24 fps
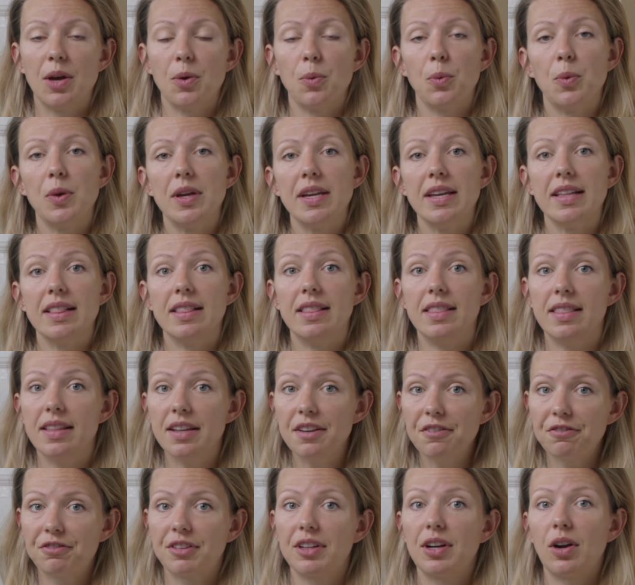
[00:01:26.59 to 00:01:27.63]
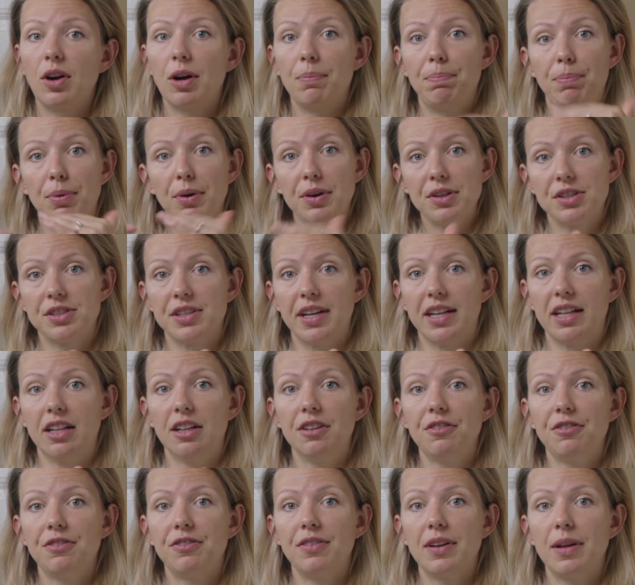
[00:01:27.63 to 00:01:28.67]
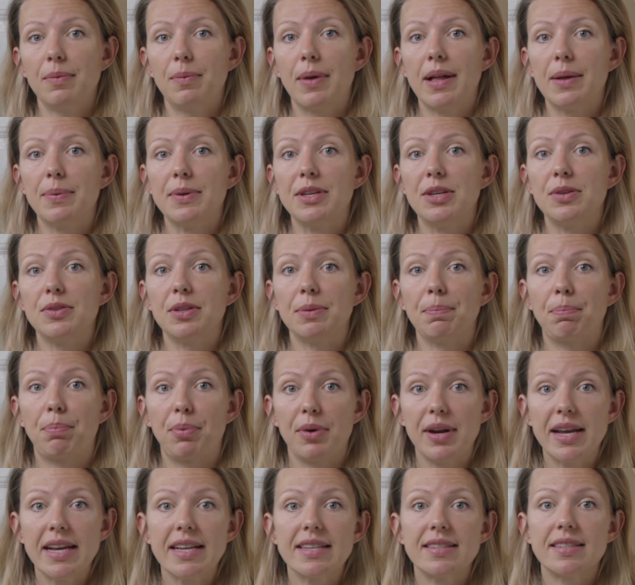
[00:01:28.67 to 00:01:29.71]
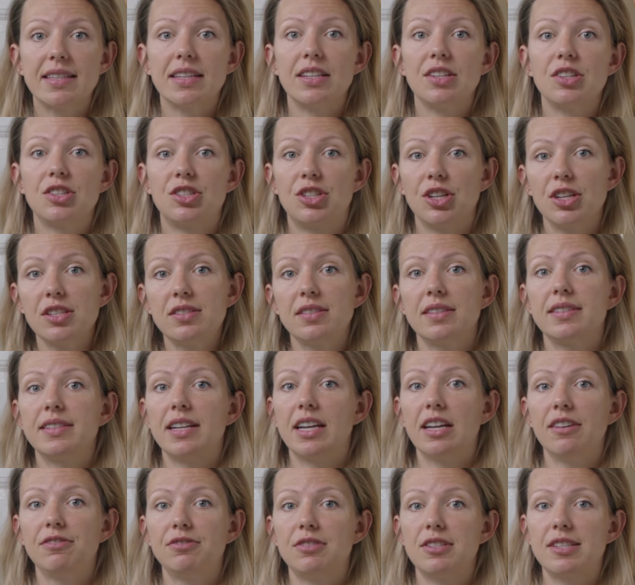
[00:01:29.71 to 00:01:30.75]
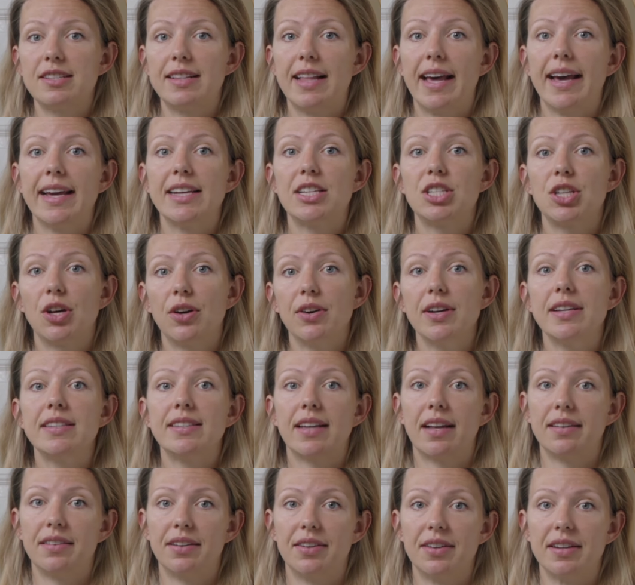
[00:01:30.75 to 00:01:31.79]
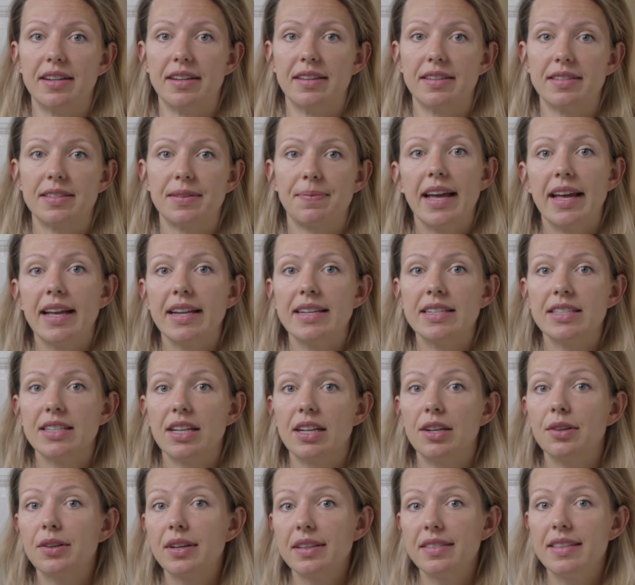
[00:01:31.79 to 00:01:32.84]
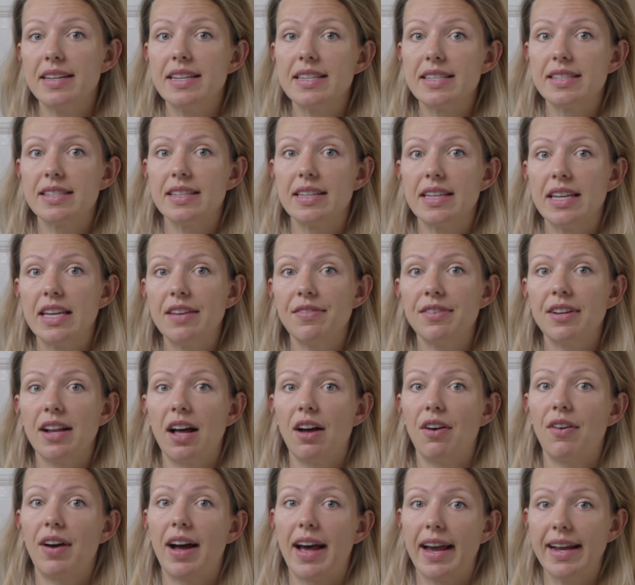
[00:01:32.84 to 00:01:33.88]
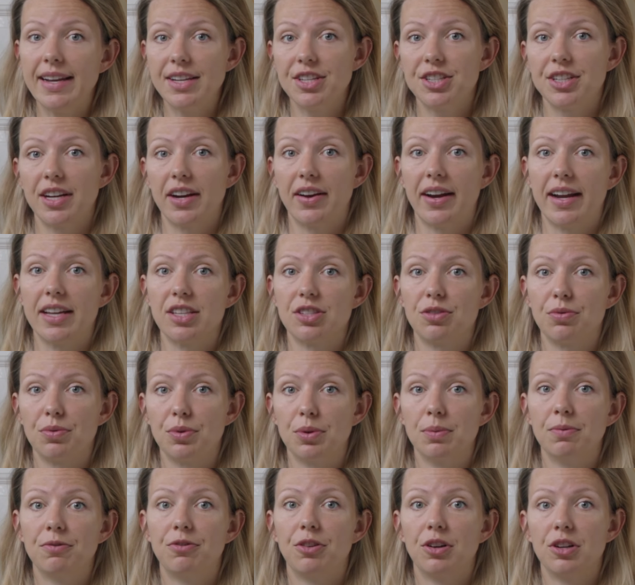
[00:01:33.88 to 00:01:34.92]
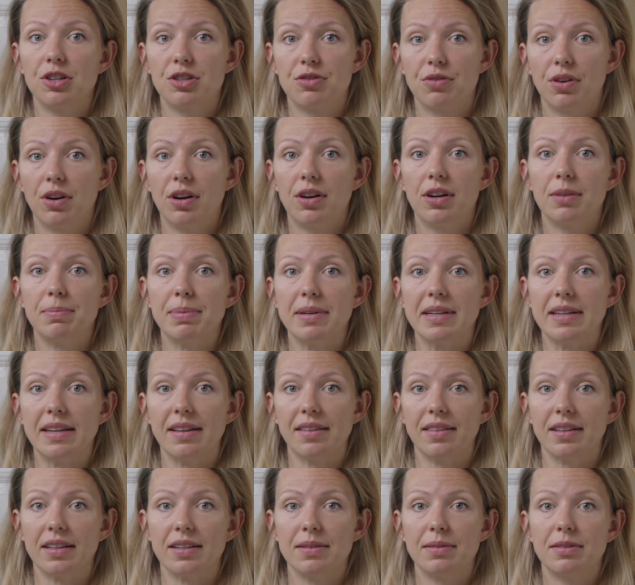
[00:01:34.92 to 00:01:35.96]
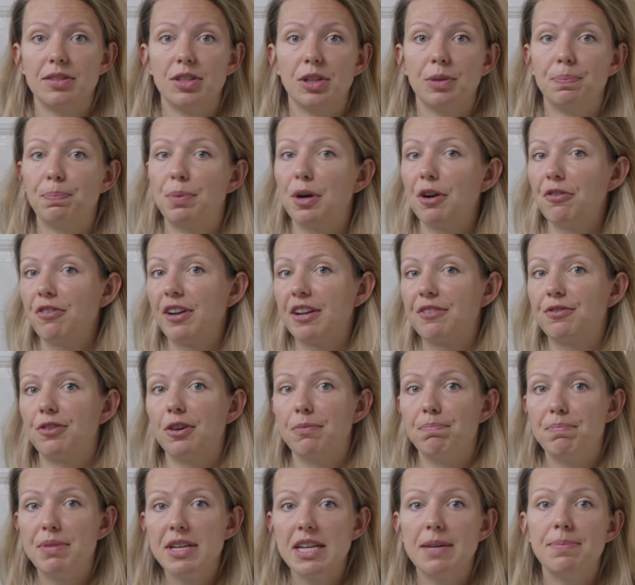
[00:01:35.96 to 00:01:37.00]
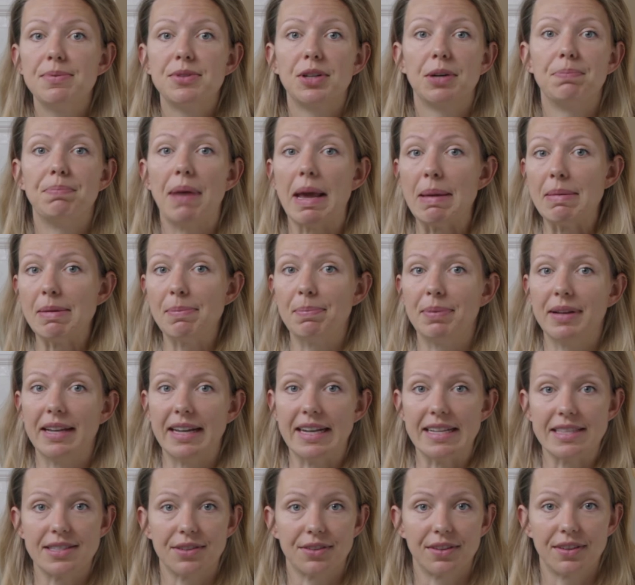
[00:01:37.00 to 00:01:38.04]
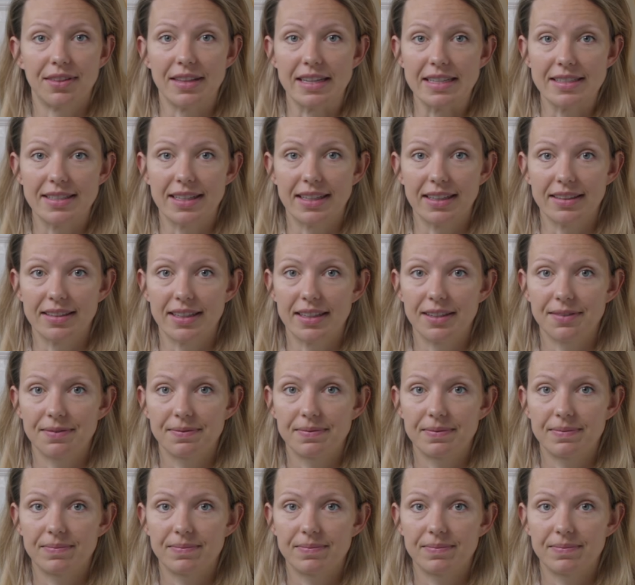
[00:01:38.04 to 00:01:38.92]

We lifted our bookshelf while we're using bricks just enough to slide toys underneath. And look at this, even our high chair has room for a drawer beneath it. So perfect for bibs or baby plates or things like that.